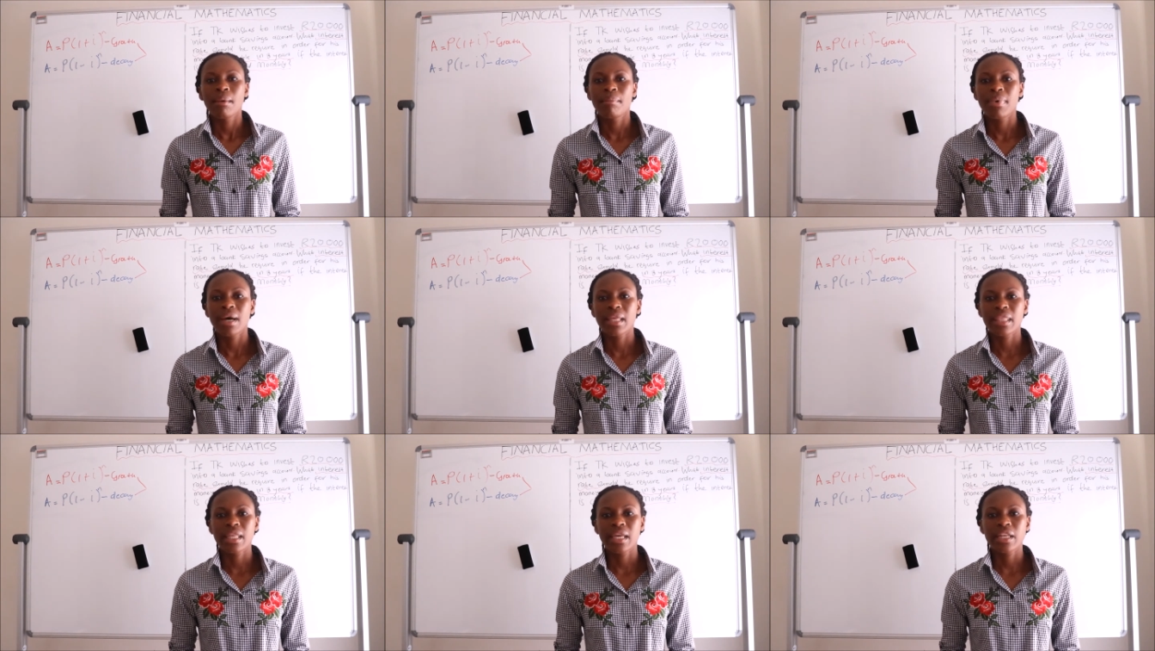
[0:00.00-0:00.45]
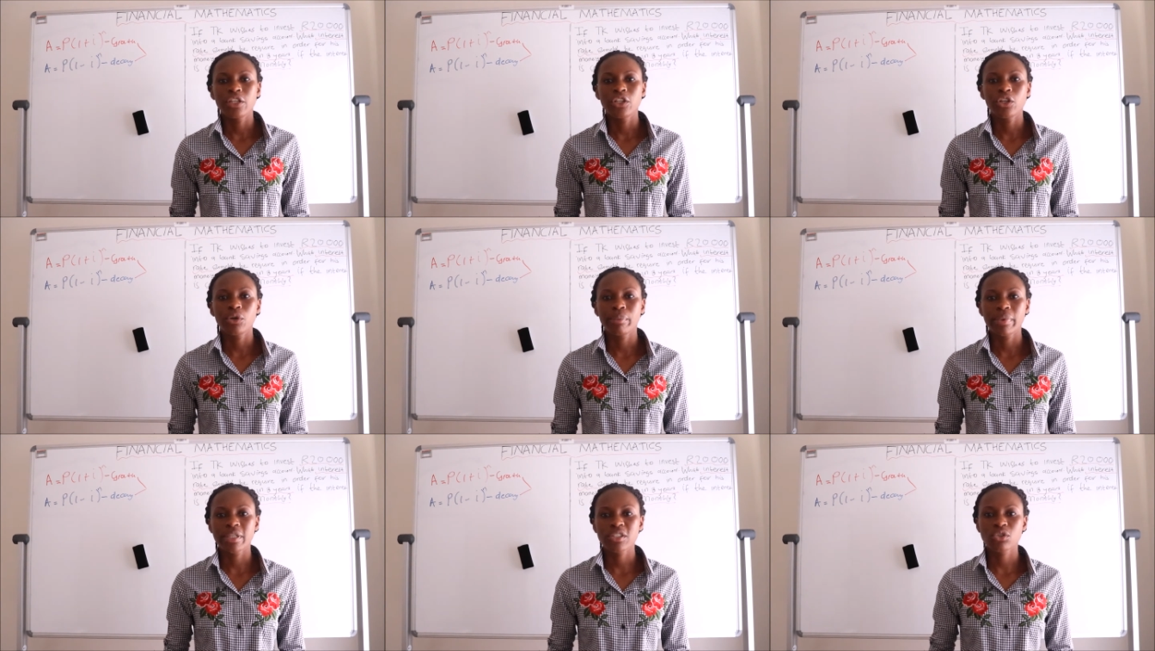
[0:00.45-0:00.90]
But then
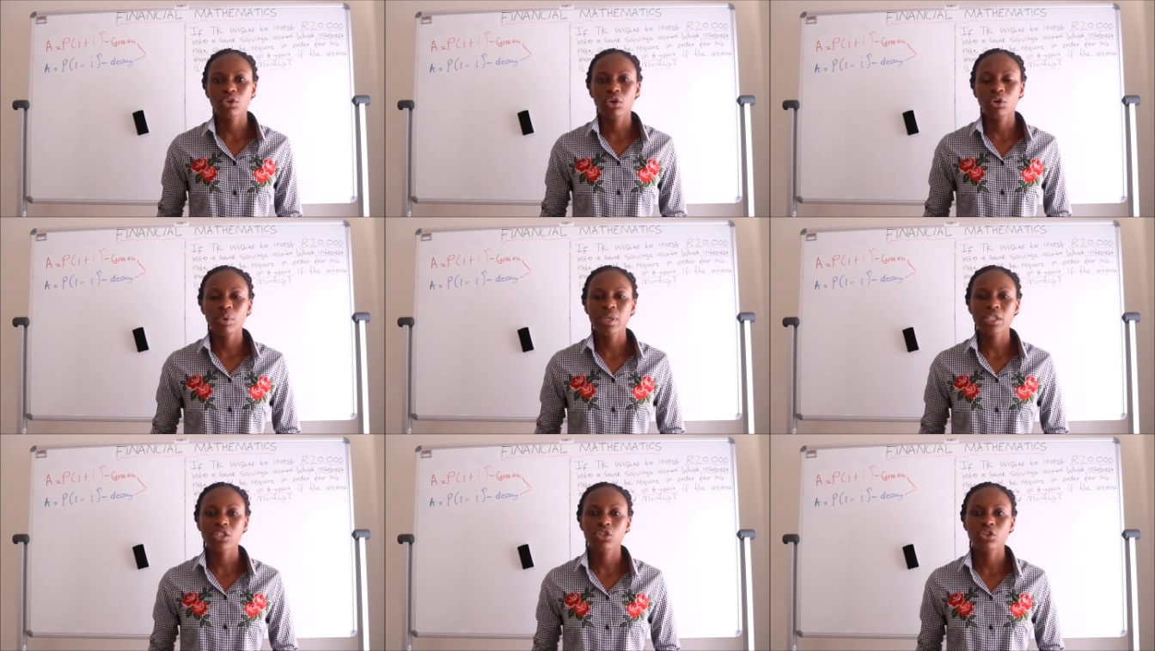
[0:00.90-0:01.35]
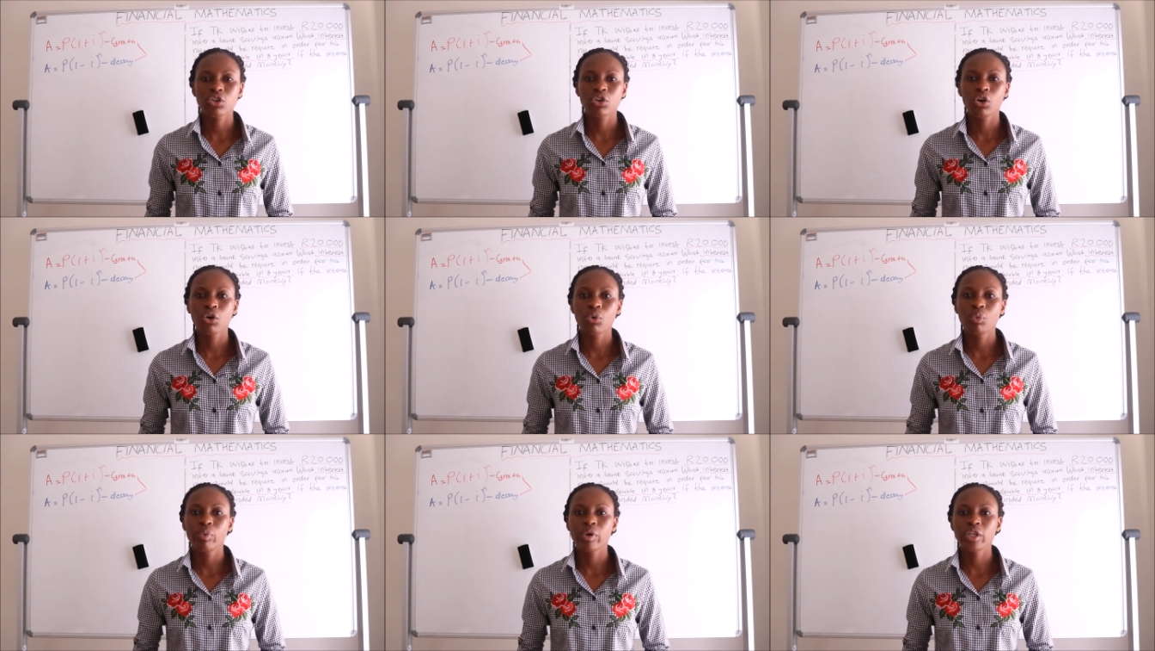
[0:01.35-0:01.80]
you must always
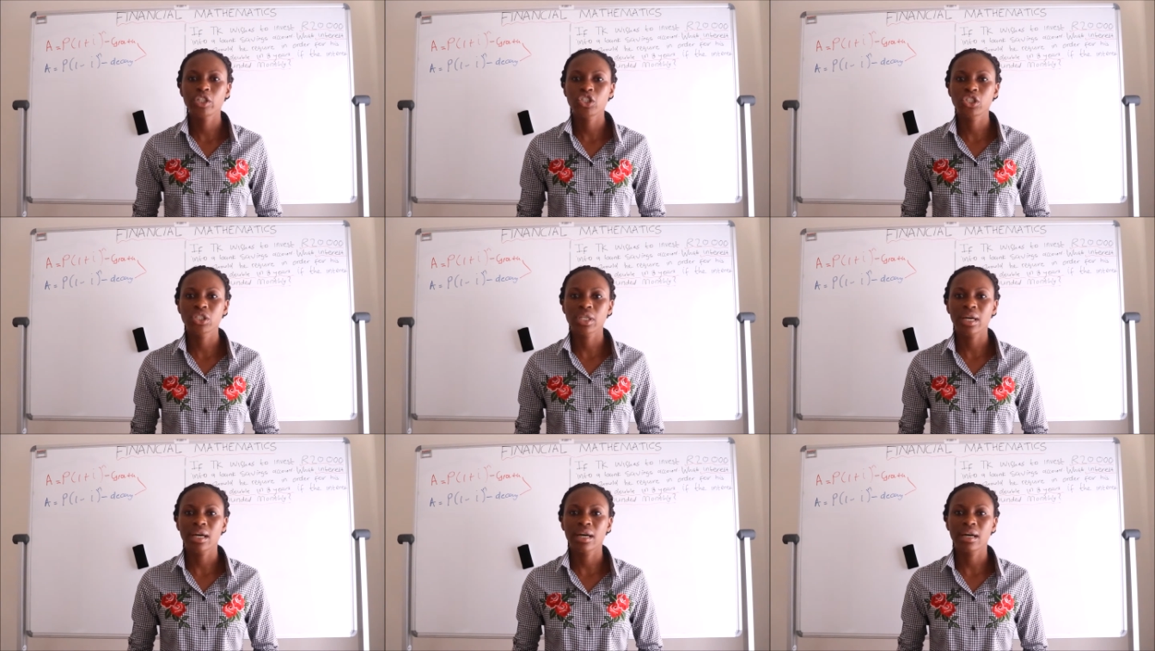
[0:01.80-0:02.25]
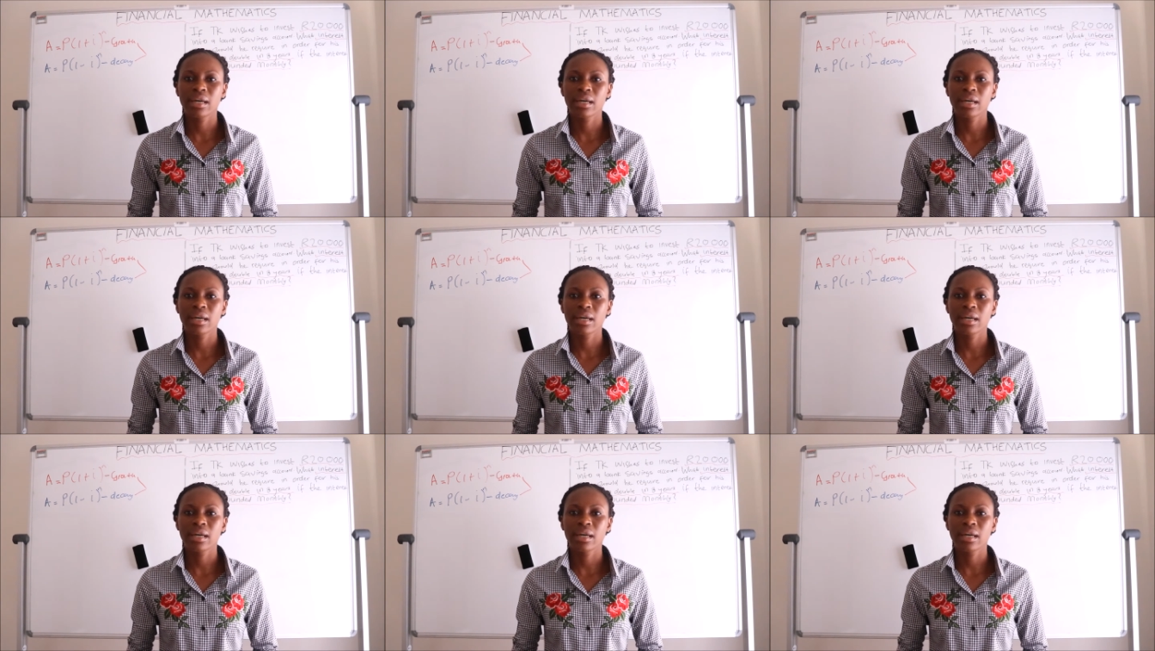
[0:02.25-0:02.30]
know which